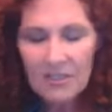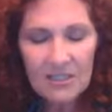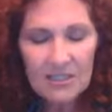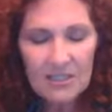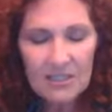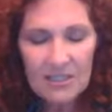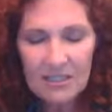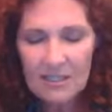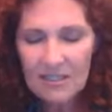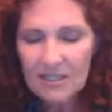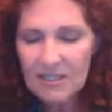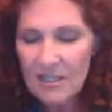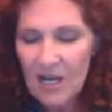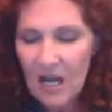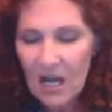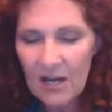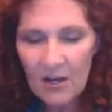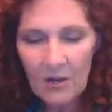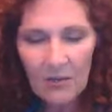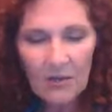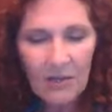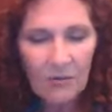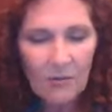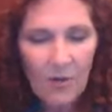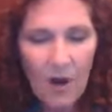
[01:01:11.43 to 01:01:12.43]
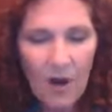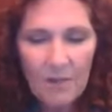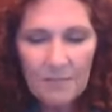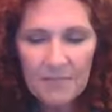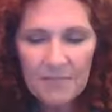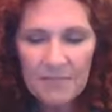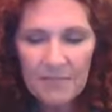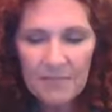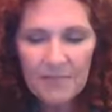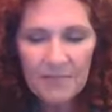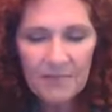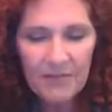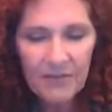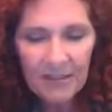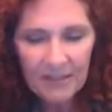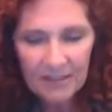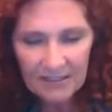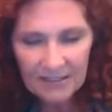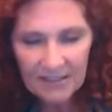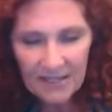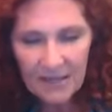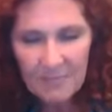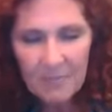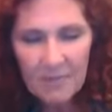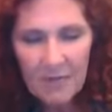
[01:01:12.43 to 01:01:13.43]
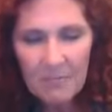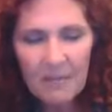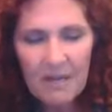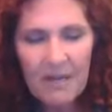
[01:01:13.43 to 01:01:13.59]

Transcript: disease not only robs the victim,